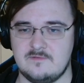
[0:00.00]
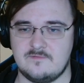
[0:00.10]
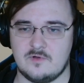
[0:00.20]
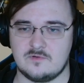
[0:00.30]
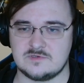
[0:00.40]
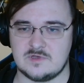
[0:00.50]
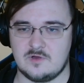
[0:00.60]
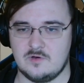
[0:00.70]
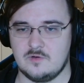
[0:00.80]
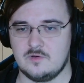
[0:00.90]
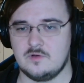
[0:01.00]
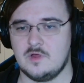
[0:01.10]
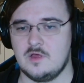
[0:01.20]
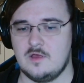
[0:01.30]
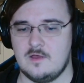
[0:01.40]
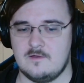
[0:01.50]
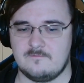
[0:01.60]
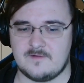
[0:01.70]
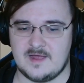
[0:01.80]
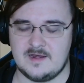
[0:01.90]
focus on
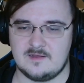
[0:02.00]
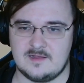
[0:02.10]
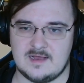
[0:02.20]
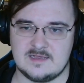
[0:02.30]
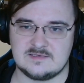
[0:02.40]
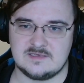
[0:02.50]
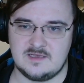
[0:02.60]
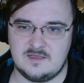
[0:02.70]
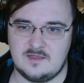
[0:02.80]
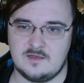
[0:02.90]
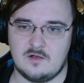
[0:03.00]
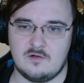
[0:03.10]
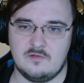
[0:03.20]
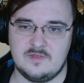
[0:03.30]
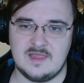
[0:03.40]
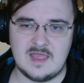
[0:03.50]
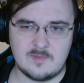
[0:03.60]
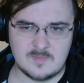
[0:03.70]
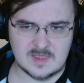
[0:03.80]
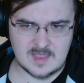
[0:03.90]
finalizing all the game
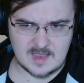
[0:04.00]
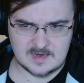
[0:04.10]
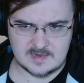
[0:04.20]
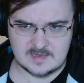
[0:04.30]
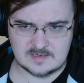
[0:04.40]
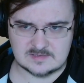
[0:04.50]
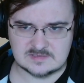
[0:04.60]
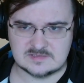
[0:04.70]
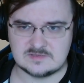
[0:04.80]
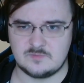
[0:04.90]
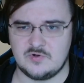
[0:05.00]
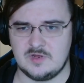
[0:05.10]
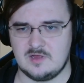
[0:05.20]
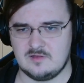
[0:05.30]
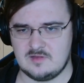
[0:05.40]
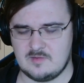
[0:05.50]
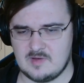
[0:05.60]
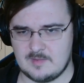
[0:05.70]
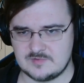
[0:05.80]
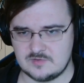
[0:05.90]
mechanics, bringing them
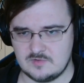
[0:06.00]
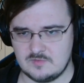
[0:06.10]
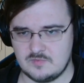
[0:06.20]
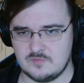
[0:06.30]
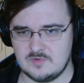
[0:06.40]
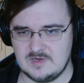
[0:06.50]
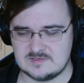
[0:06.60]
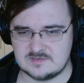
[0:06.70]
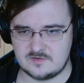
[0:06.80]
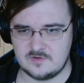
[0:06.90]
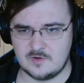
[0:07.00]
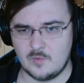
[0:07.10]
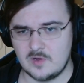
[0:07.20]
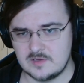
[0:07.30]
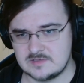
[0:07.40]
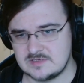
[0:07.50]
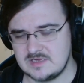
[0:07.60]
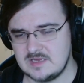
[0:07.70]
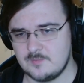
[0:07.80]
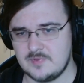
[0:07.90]
up to necessary
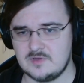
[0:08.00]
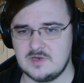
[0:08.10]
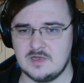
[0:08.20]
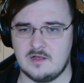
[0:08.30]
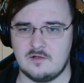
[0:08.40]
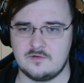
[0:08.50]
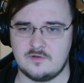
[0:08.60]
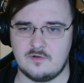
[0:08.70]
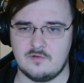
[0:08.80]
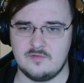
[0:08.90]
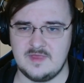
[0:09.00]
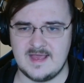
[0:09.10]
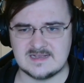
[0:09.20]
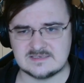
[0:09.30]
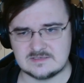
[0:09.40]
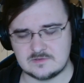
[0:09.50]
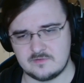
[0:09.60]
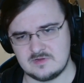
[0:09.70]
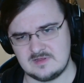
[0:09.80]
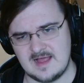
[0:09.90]
quality, building out all the assets or
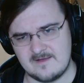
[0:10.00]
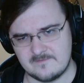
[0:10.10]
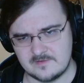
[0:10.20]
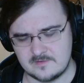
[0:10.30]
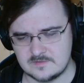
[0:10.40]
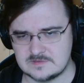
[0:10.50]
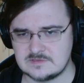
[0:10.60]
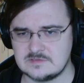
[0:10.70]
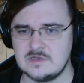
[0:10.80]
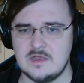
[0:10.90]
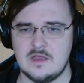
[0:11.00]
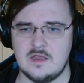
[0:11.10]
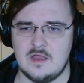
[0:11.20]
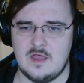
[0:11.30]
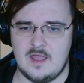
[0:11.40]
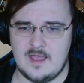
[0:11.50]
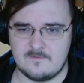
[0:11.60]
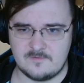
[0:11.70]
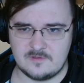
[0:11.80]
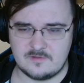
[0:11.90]
the levels,
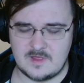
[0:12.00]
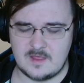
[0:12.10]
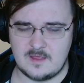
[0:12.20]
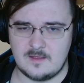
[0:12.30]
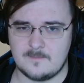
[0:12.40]
everything.